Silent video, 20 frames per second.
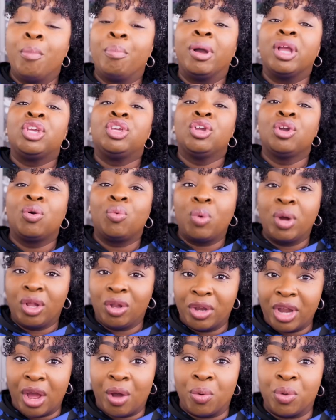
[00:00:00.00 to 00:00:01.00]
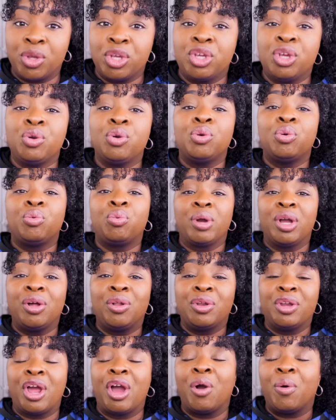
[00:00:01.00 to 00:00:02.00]
But you will know
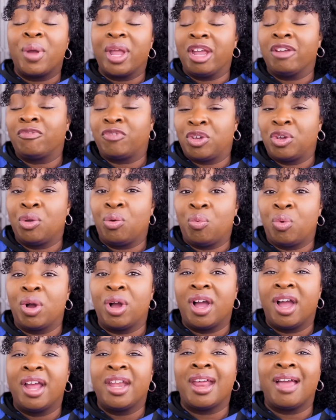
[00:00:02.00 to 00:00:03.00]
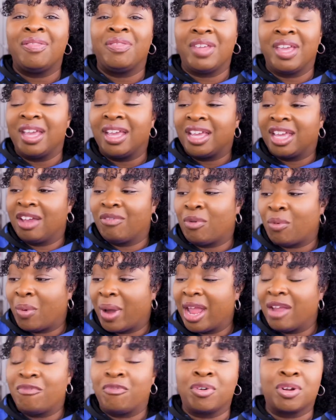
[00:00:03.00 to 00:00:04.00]
if you won the
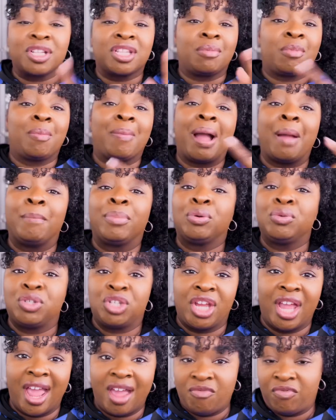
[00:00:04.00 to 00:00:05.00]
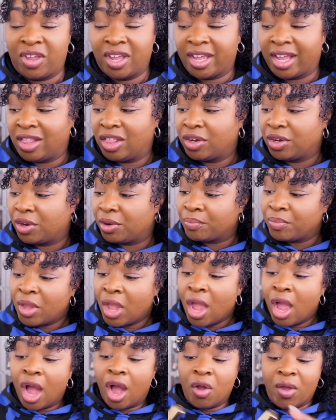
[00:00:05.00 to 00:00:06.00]
giveaway for some of my Bougie Advent calendar.
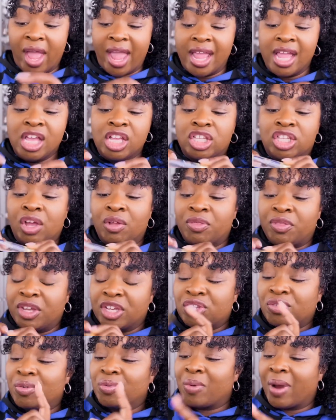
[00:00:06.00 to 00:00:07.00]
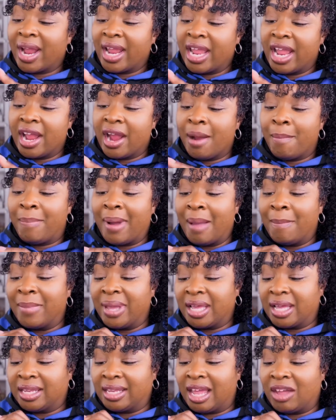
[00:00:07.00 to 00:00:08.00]
Okay, so this one right here by
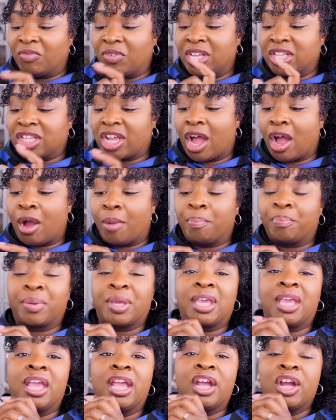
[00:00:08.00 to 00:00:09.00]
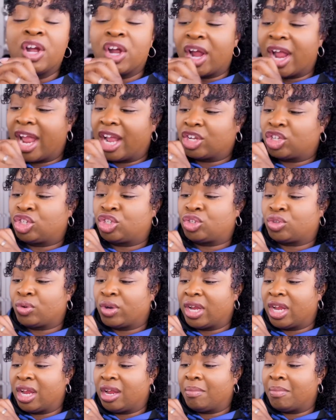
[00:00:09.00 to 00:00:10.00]
Micallef is called Pure
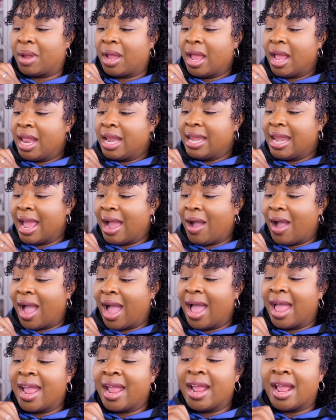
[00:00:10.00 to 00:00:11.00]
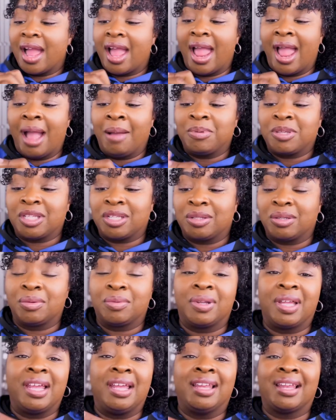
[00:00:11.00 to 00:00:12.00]
Extreme. Now I
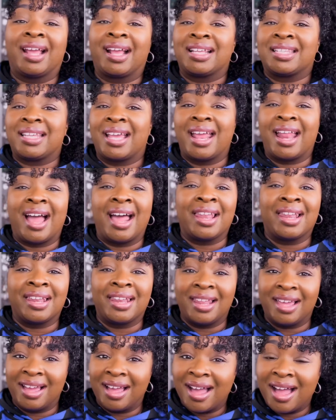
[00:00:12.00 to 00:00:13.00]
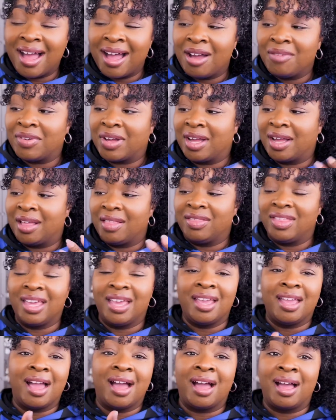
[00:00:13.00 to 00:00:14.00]
absolutely, like I said, I love
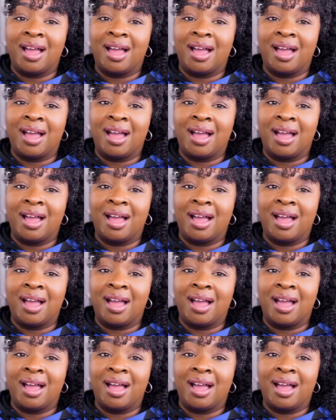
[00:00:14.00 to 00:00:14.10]
the